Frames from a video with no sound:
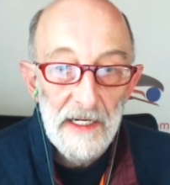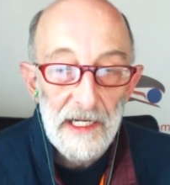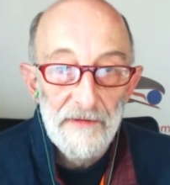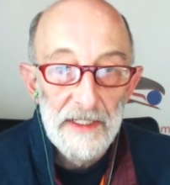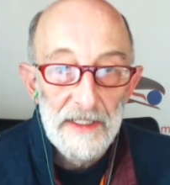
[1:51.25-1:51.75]

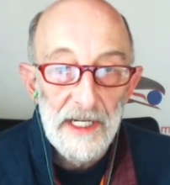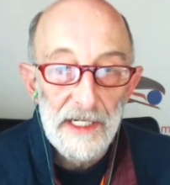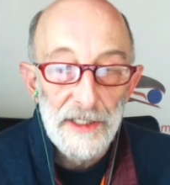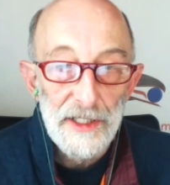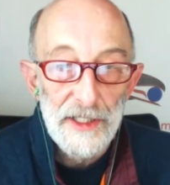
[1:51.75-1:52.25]
even
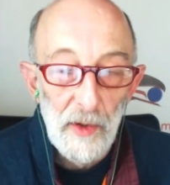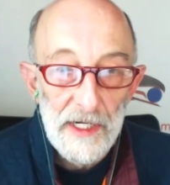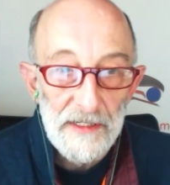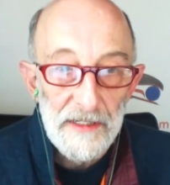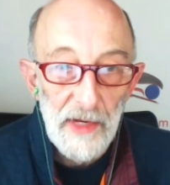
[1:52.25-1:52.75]
getting to the
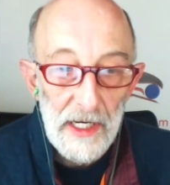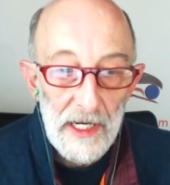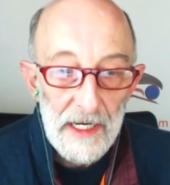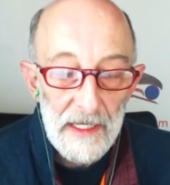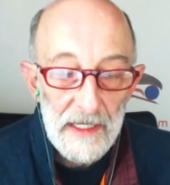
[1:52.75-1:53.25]
point of
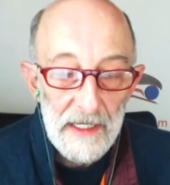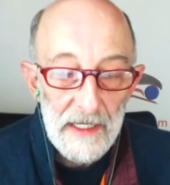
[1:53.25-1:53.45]
buying